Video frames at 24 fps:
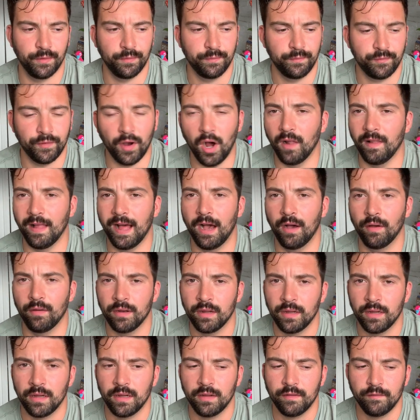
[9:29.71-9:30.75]
Fallout
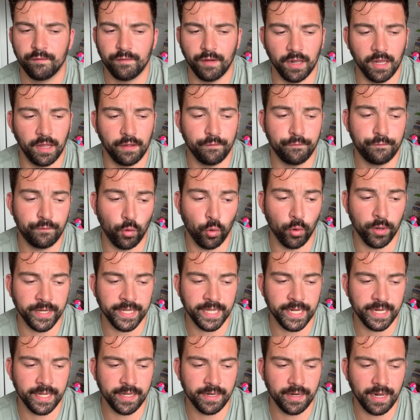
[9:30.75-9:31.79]
4
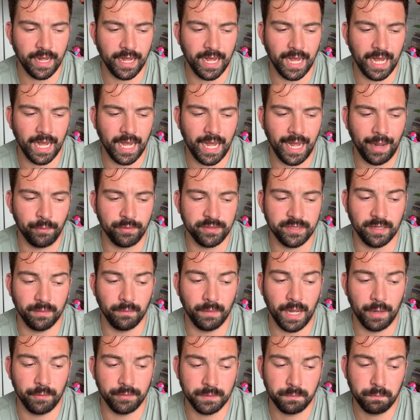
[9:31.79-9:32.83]
did it. I was
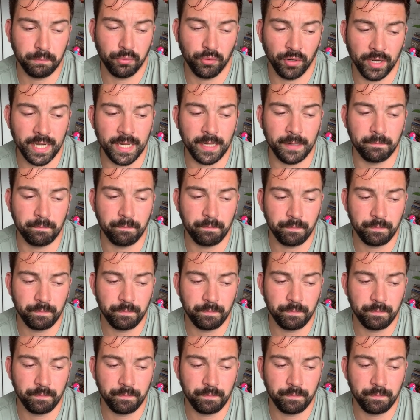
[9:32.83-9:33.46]
pretty